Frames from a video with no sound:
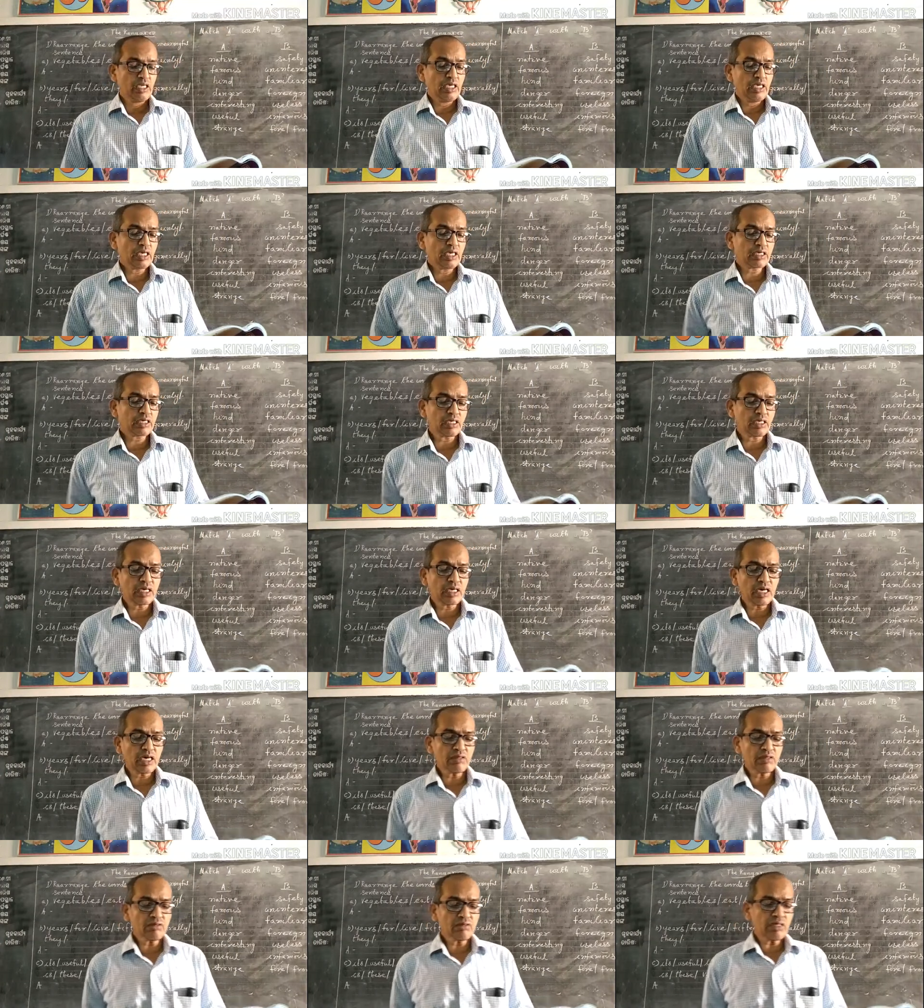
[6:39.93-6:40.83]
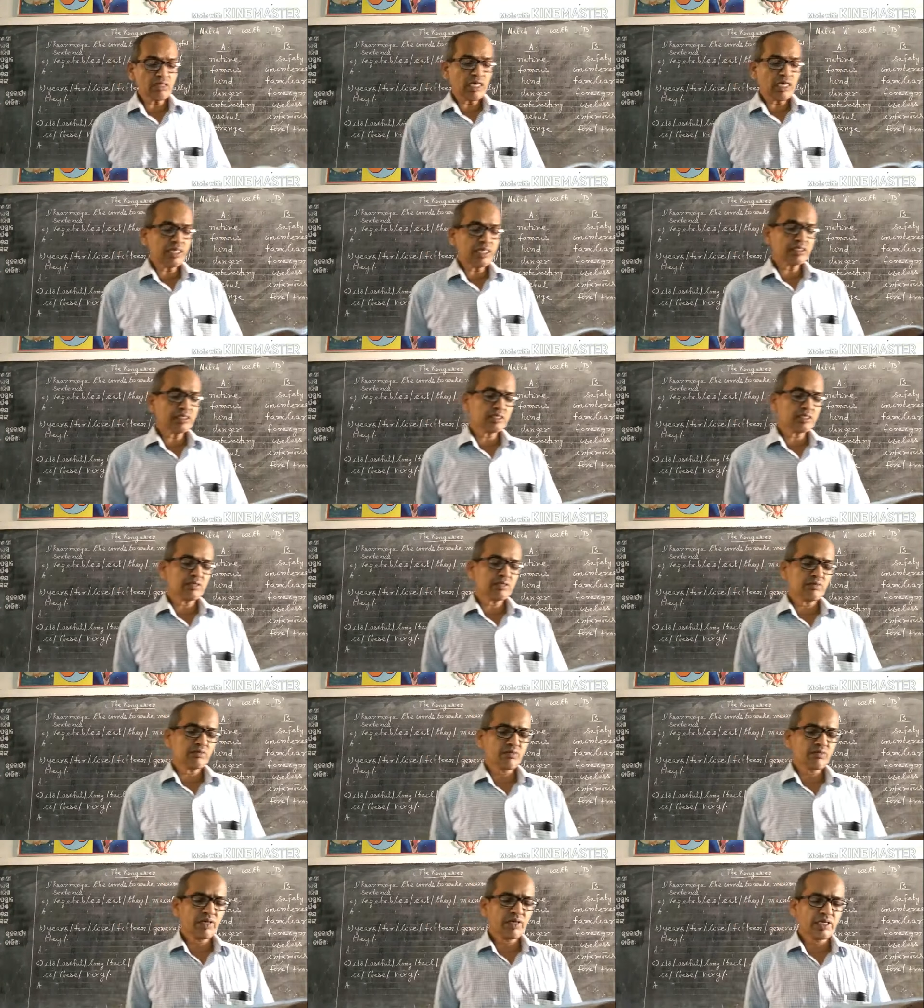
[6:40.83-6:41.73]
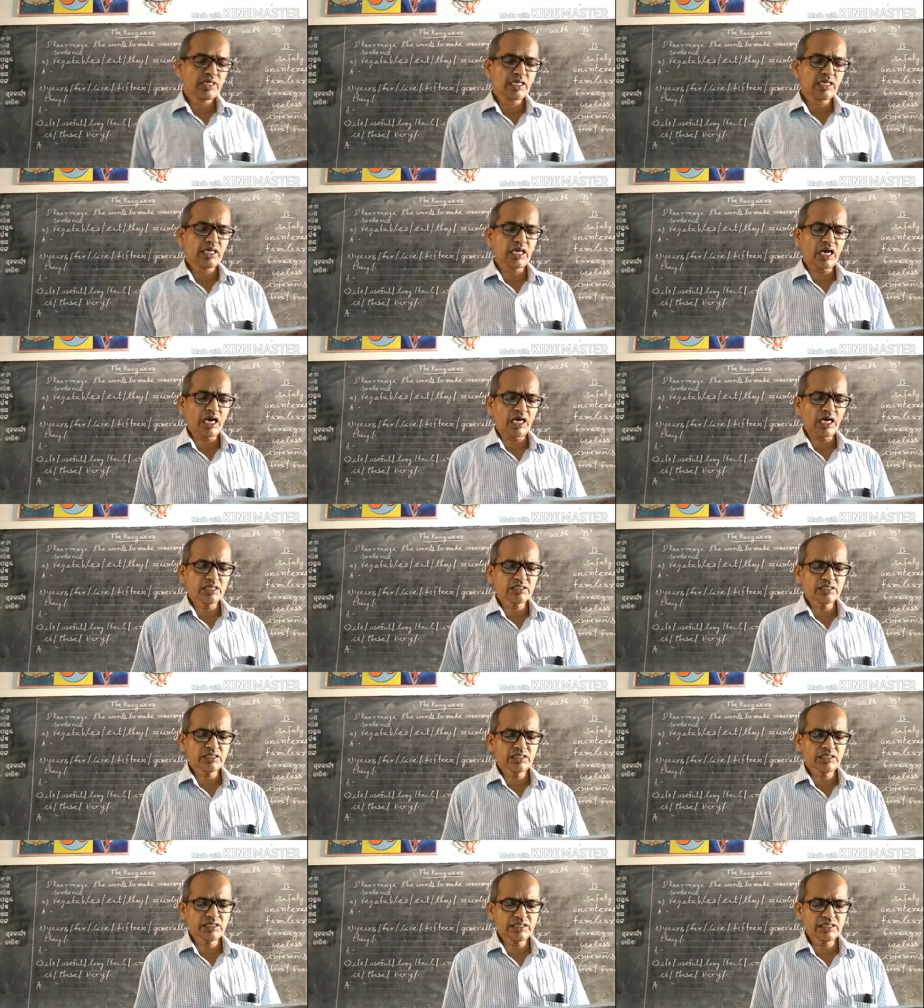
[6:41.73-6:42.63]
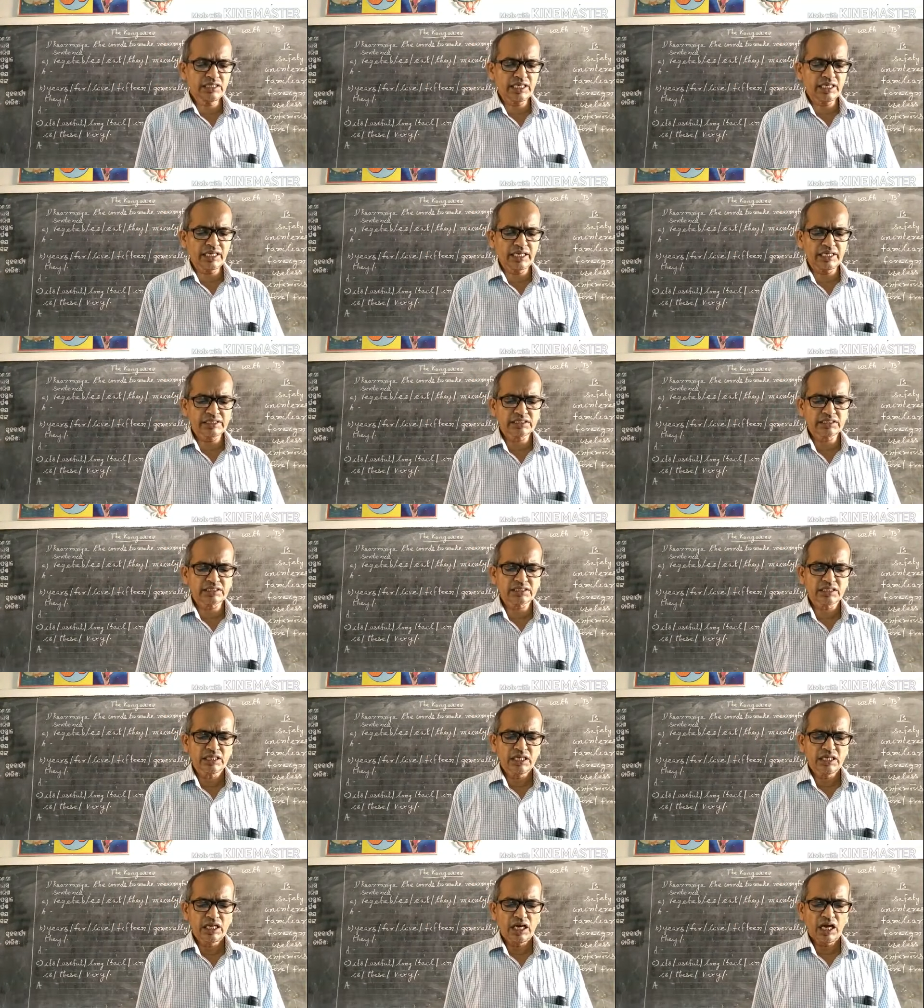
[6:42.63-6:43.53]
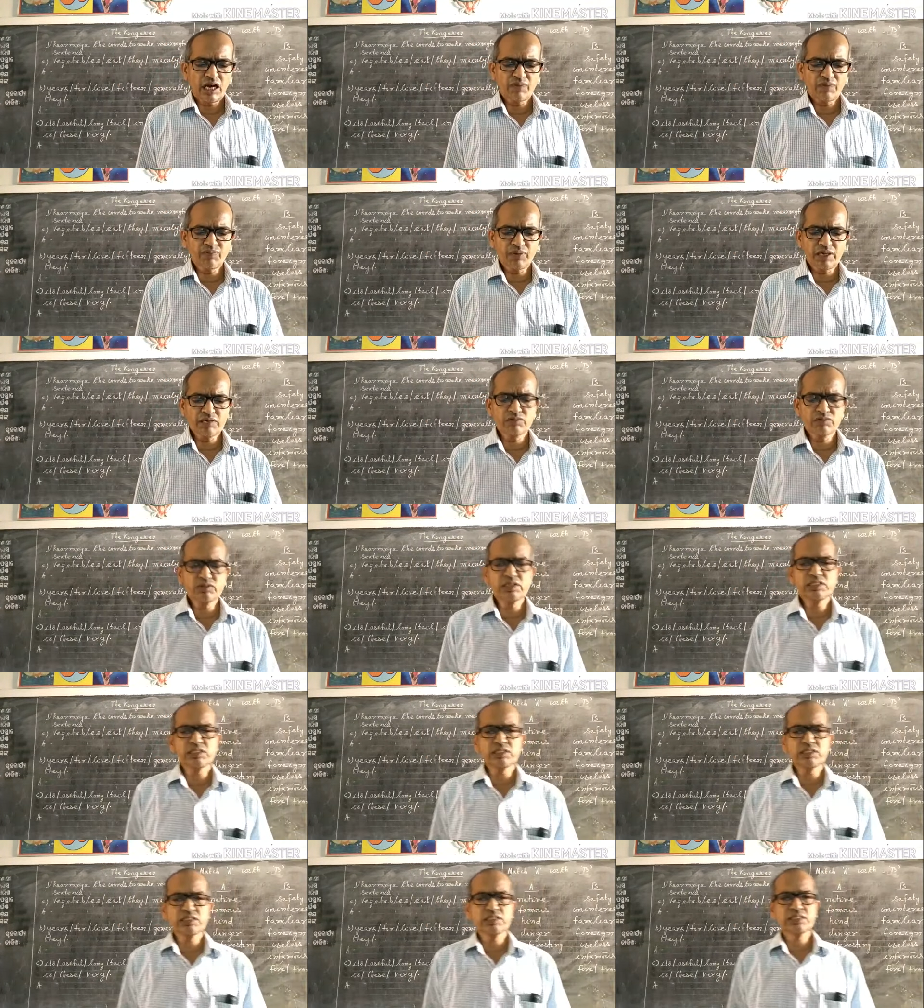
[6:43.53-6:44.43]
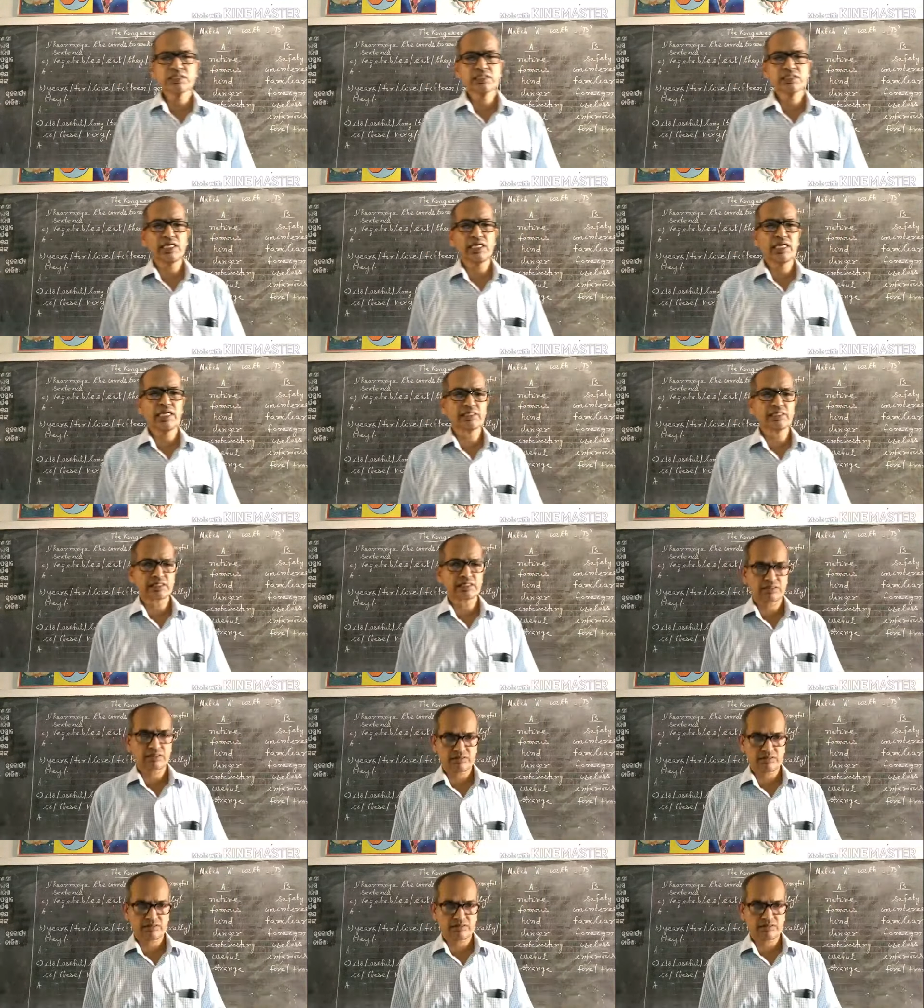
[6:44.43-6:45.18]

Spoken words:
A kangaroo has very large hind legs upon which it stands.